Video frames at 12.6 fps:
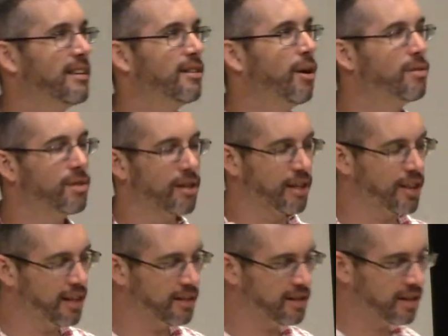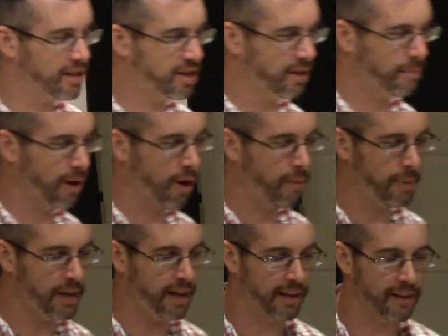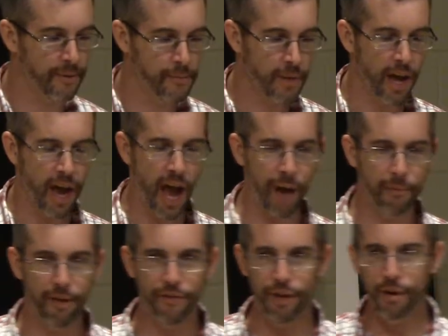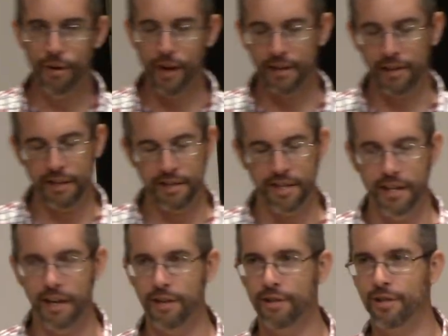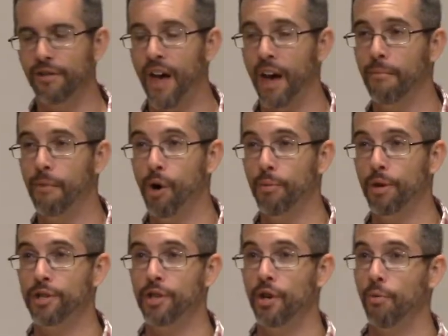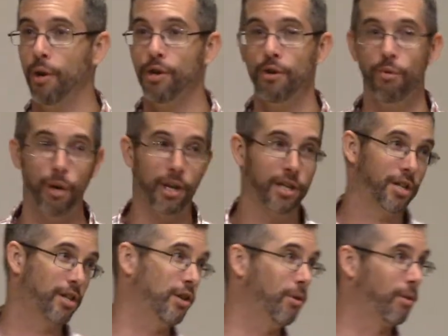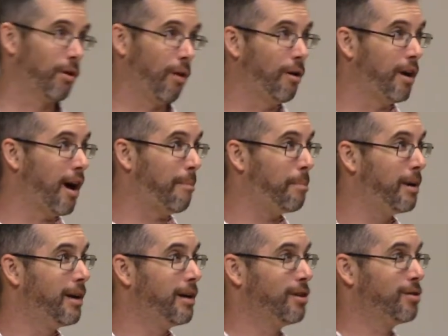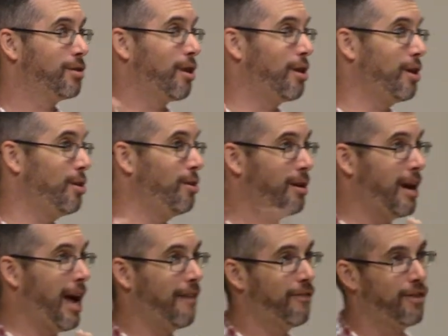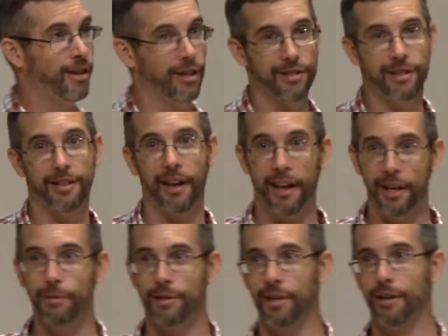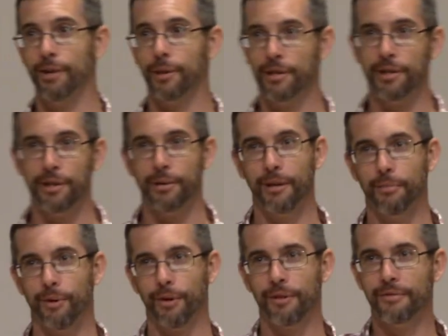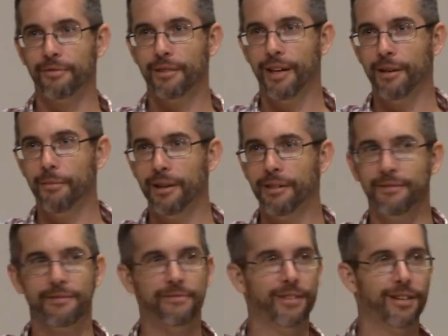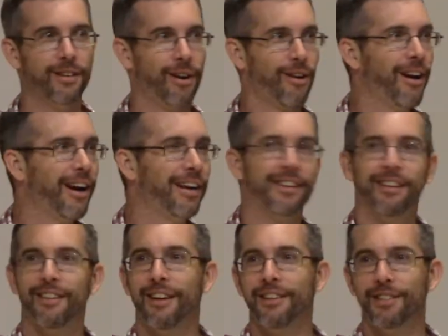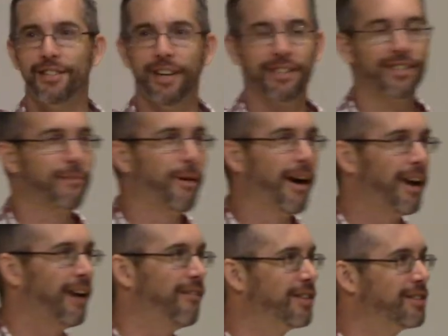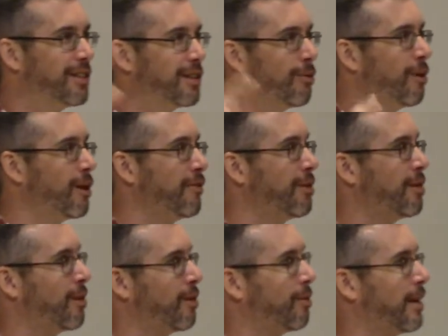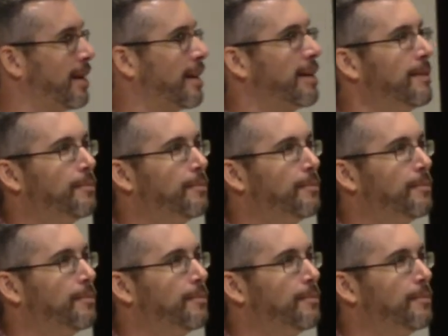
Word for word: Those are the things that should be obedient. How many of you, as, as teenagers, had a moment or two where you wished you were grown up so that you didn't have to listen to anyone tell you what to do anymore. Anybody? All right, just about every single one of you that are awake.